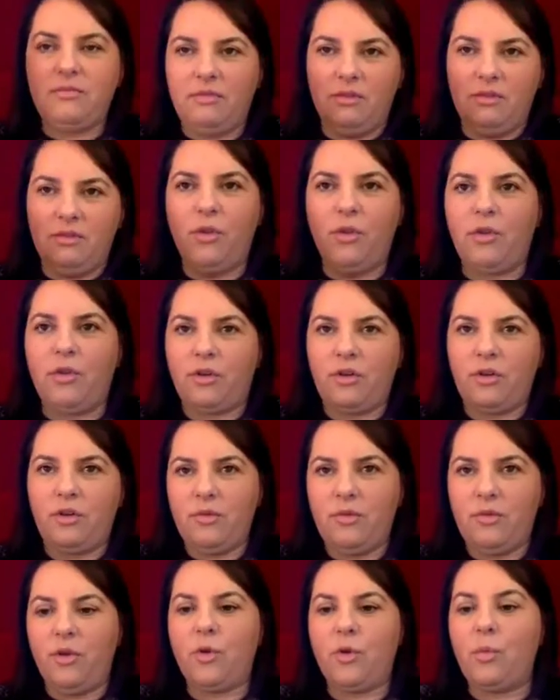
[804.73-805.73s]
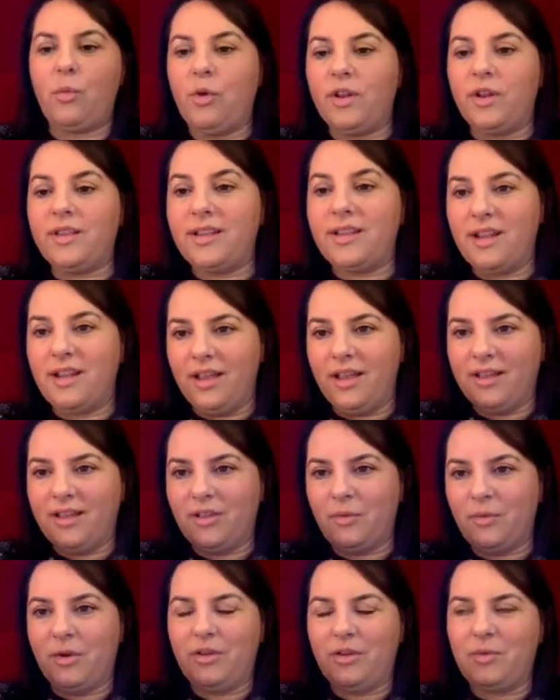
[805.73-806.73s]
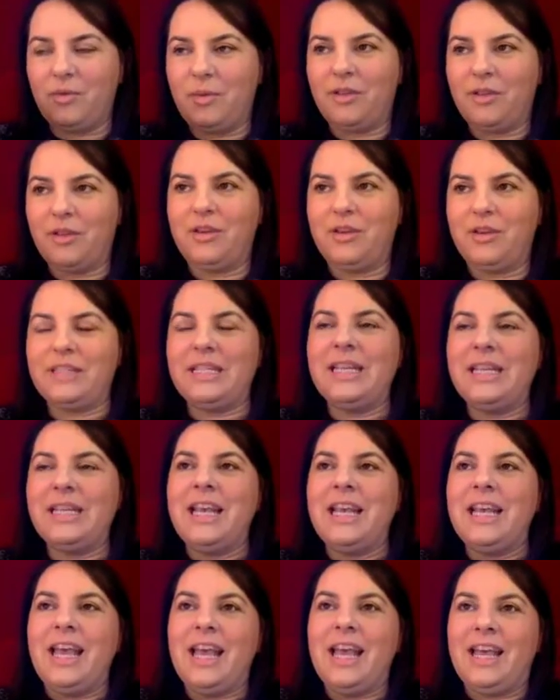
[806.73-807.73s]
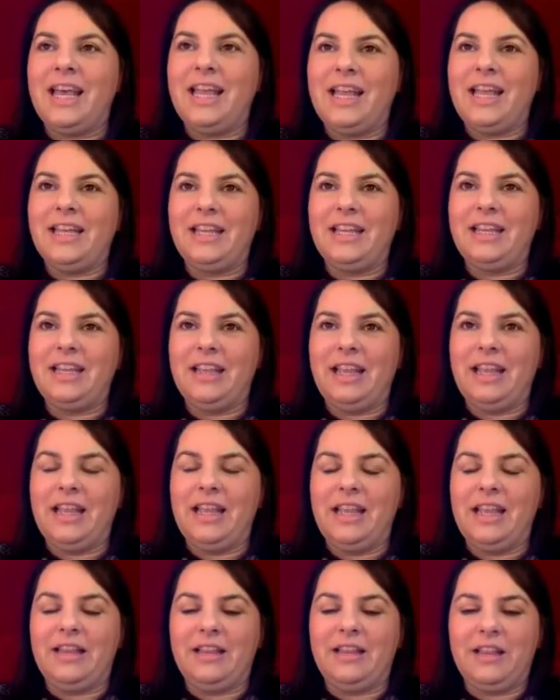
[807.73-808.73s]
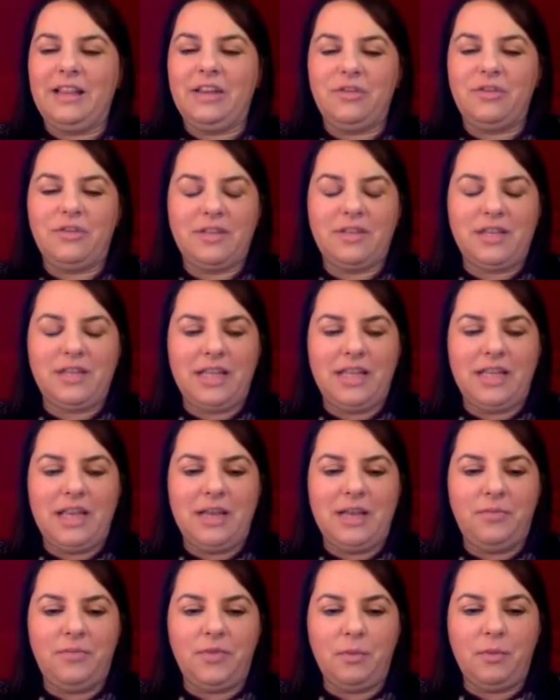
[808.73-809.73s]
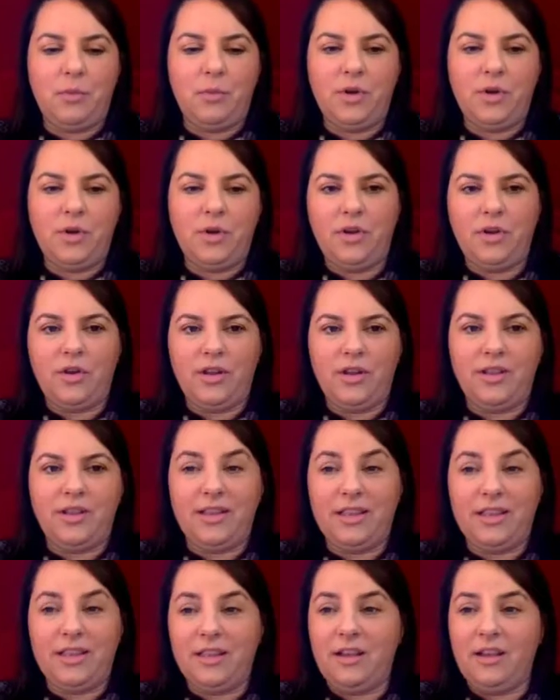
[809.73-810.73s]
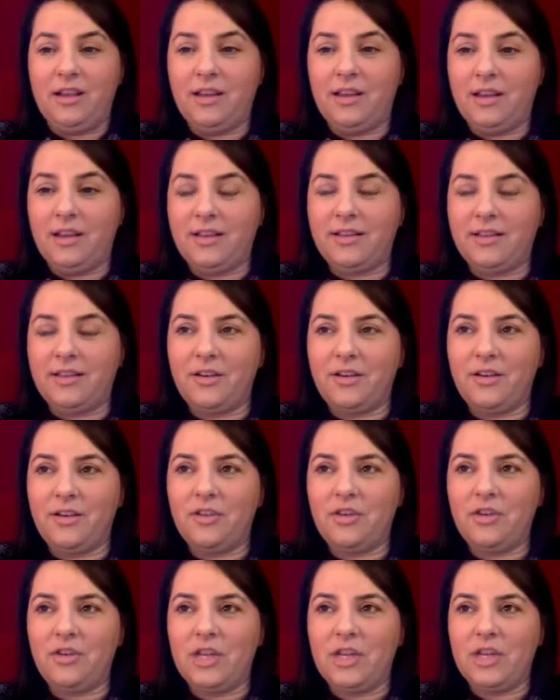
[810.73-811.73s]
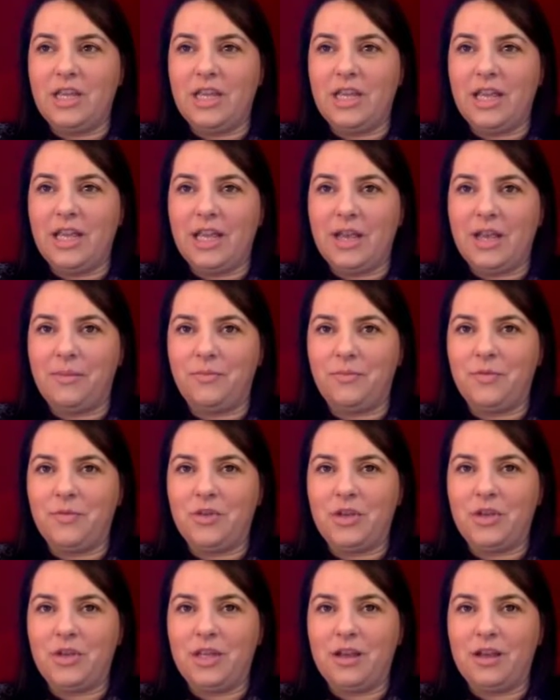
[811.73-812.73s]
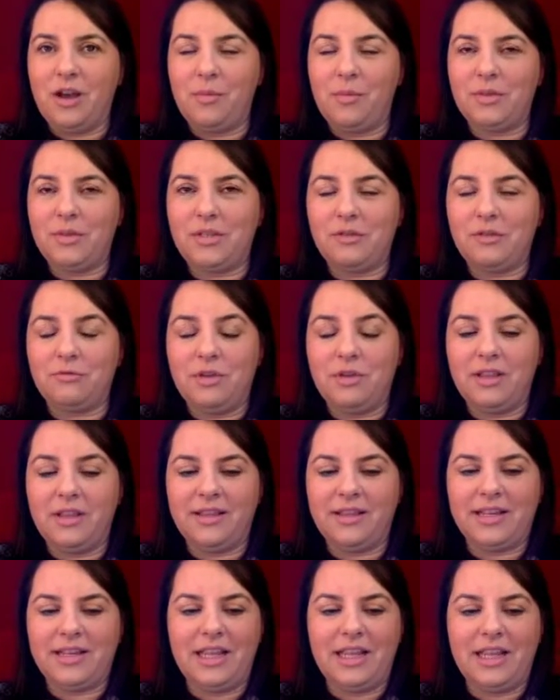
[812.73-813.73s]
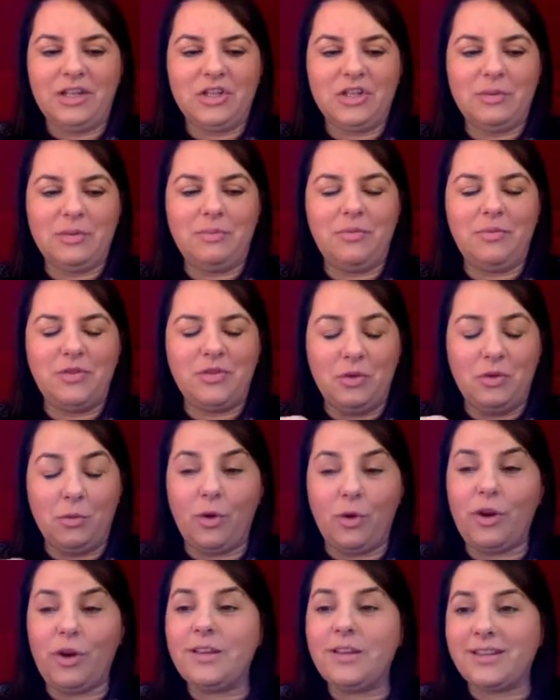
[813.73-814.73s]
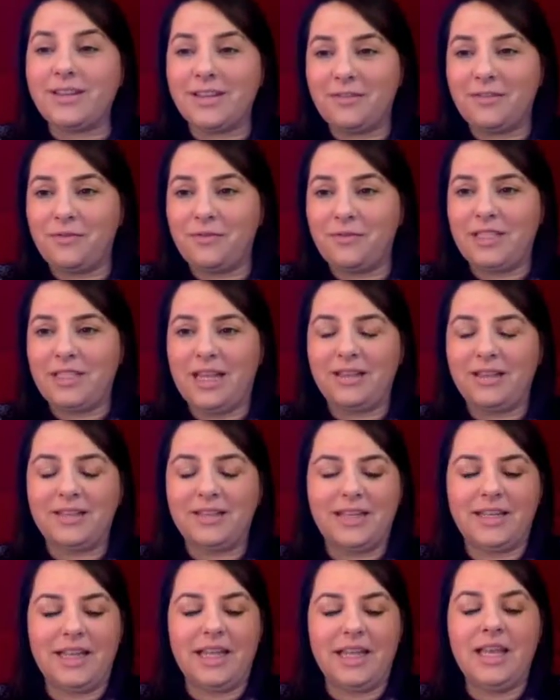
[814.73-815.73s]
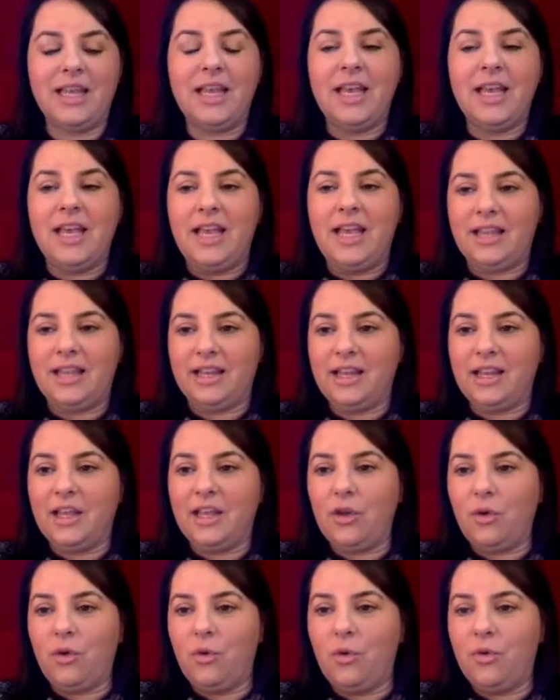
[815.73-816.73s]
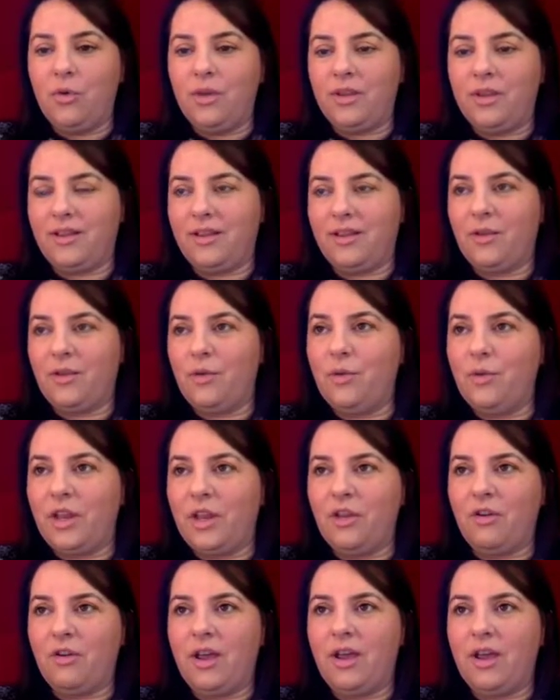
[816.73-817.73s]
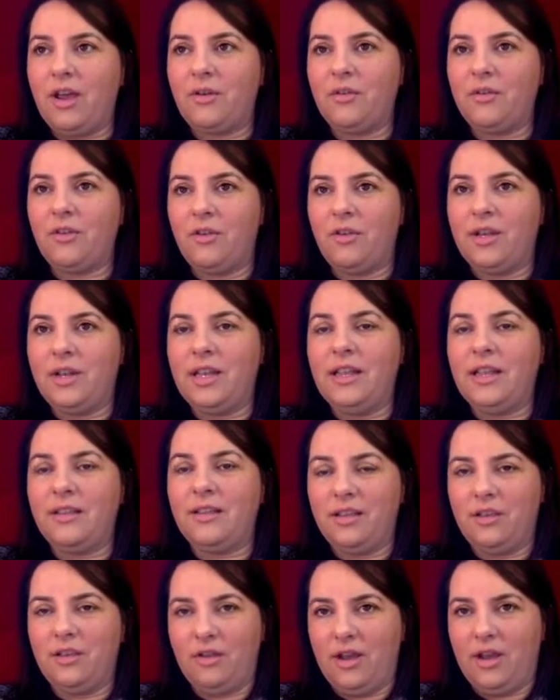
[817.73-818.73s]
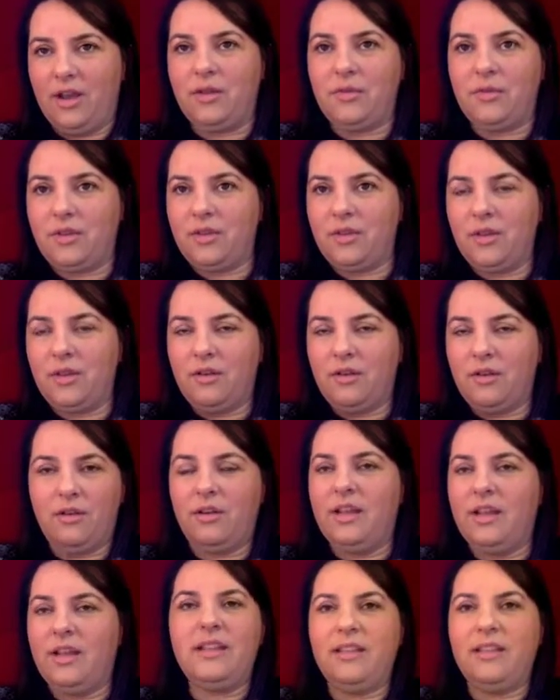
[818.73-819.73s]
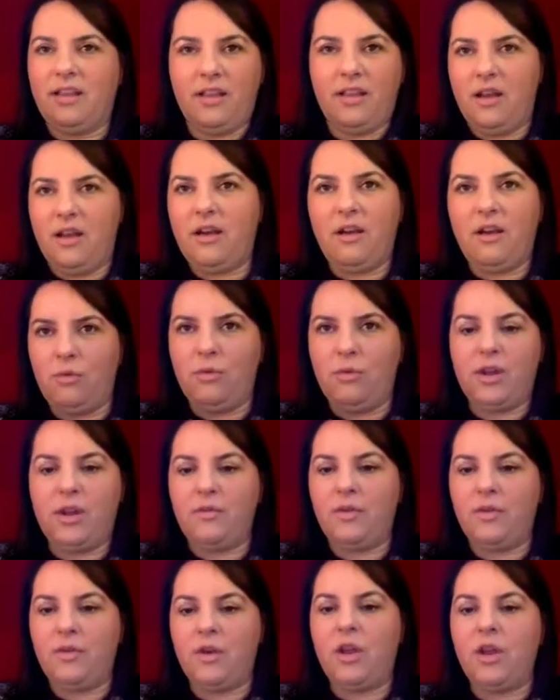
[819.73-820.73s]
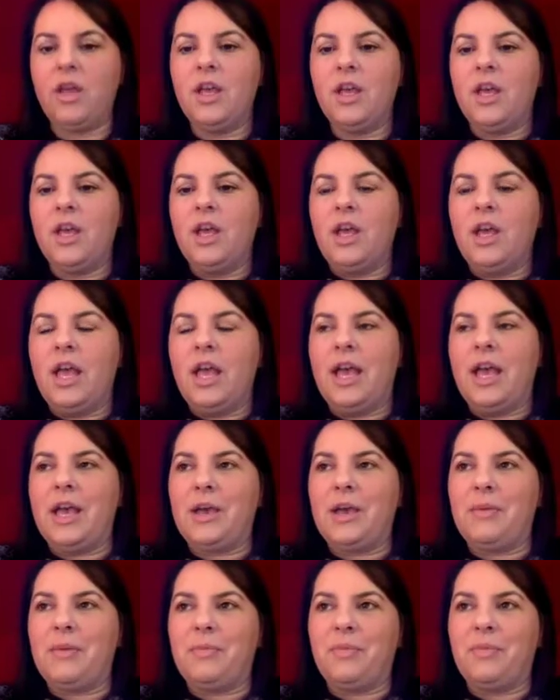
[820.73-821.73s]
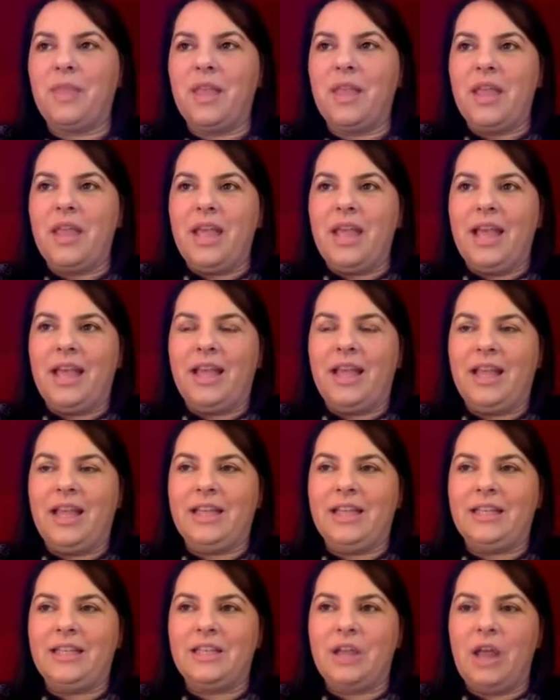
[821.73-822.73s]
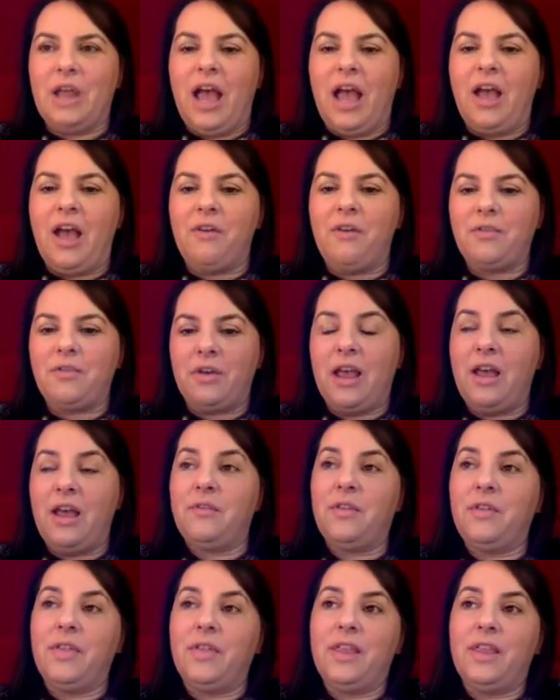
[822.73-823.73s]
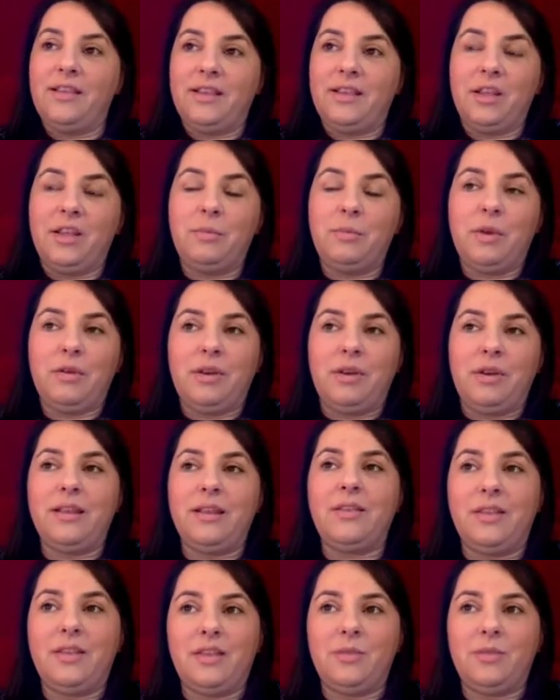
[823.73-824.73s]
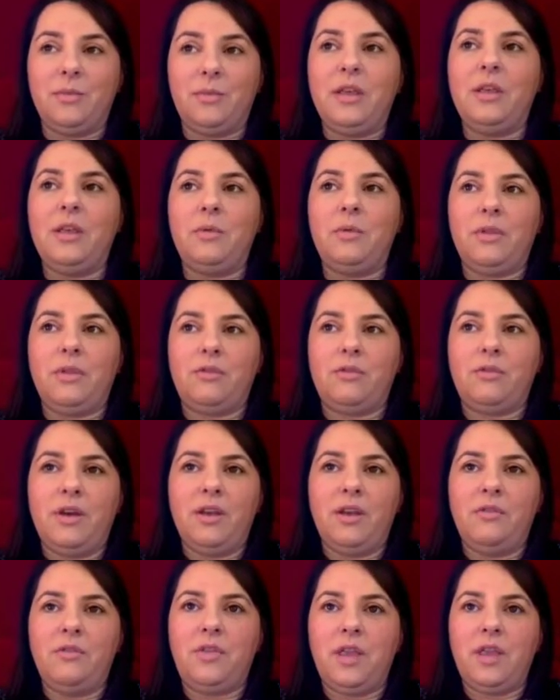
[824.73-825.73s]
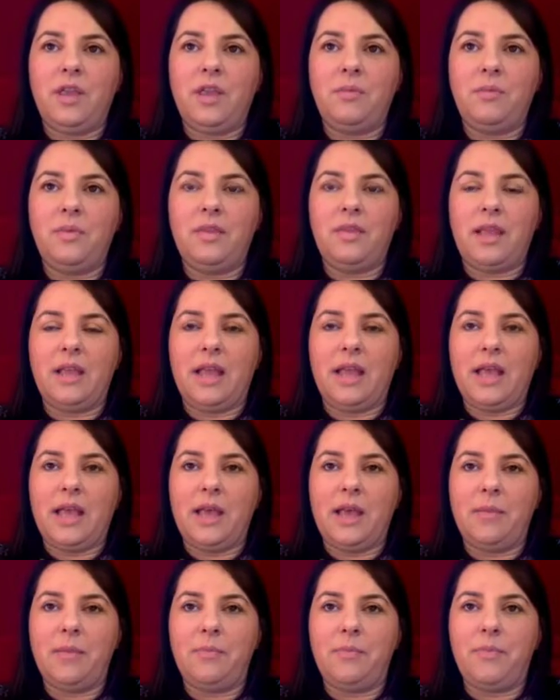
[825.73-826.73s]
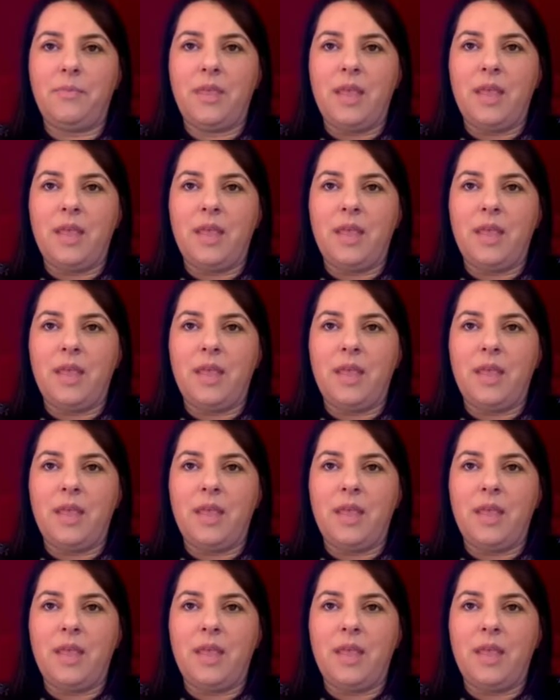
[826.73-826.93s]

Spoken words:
other ones like Squarespace, right? And it's an interesting, one of the girls in the Online Stars, she commented recently, and she worded it fantastically. It's like owning your house or leasing your house or leasing a car or whatever. And after having this experience this week with Thrive Themes, I'm